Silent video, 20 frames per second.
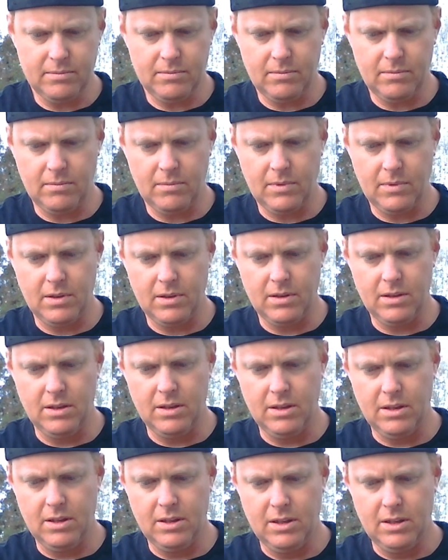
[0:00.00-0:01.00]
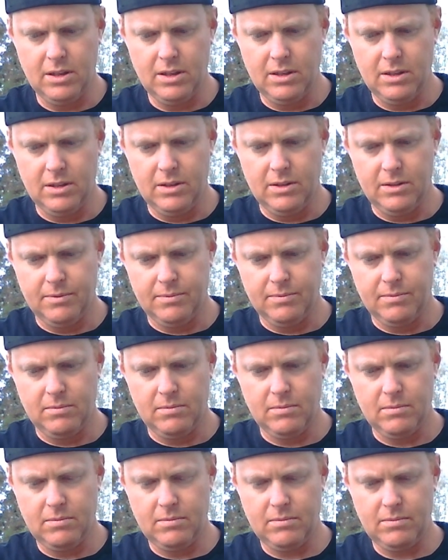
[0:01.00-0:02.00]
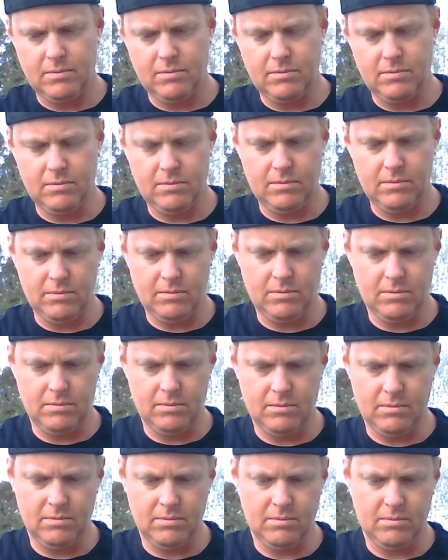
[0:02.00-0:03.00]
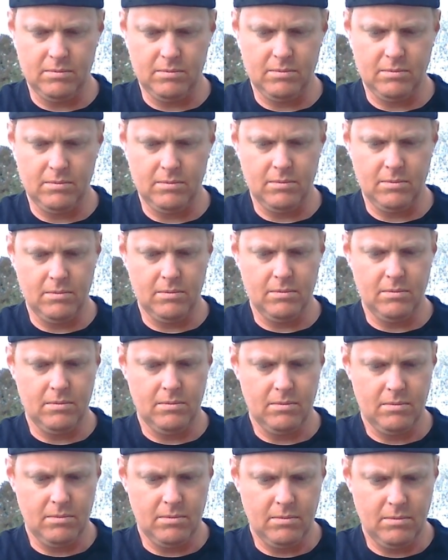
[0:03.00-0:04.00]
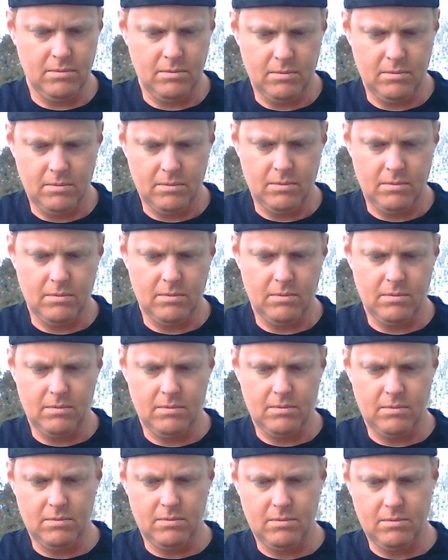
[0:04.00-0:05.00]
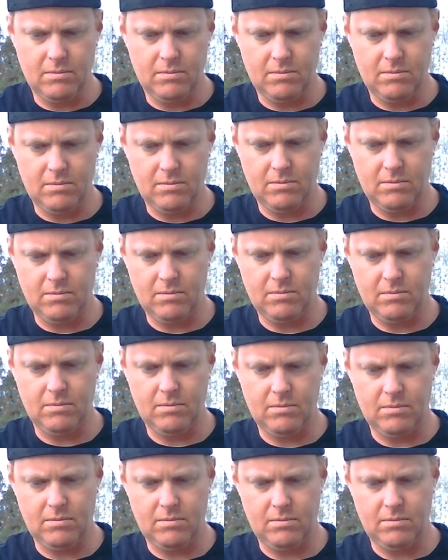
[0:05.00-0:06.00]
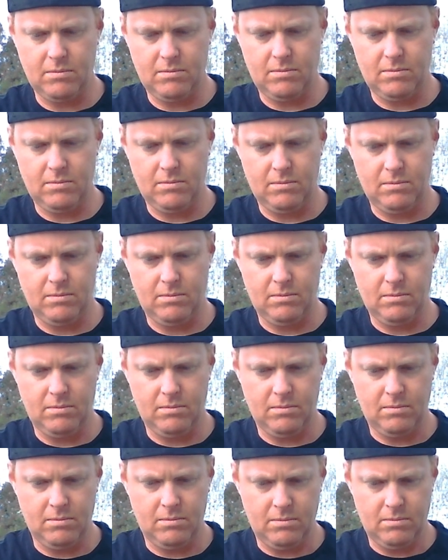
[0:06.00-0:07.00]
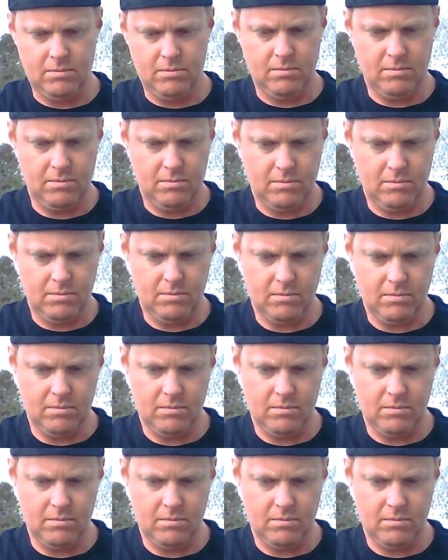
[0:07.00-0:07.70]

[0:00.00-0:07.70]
No one is speaking in this clip.